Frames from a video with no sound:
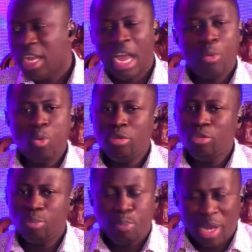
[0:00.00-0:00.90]
I
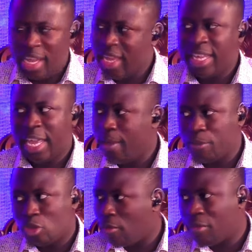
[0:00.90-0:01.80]
won't play
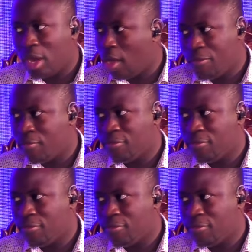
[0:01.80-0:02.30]
games of love.